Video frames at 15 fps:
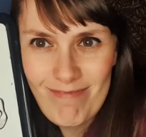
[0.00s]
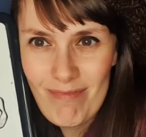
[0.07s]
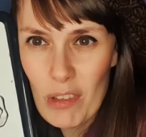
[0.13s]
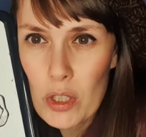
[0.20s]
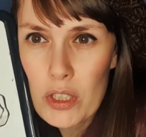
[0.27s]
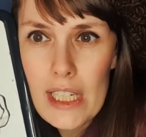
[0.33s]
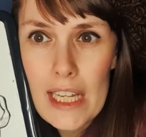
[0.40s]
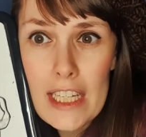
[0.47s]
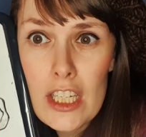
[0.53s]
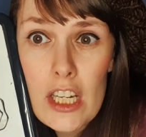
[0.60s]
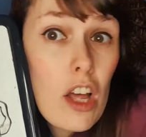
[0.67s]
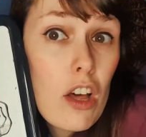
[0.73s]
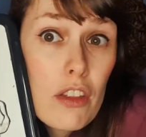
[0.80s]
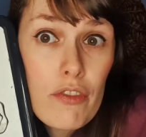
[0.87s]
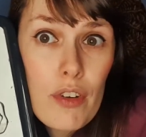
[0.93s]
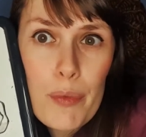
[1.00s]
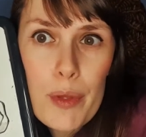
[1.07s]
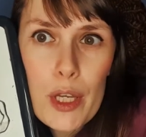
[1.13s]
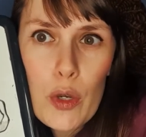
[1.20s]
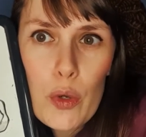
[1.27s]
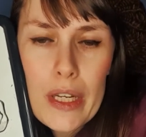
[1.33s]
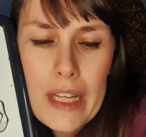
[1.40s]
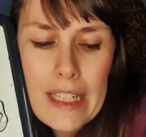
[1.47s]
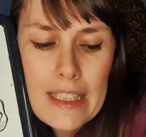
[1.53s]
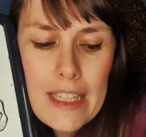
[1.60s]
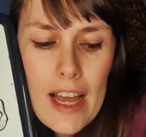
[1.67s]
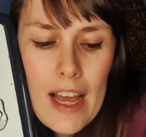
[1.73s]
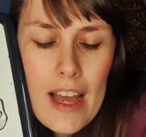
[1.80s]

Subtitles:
looks like Sloth from the Goonies.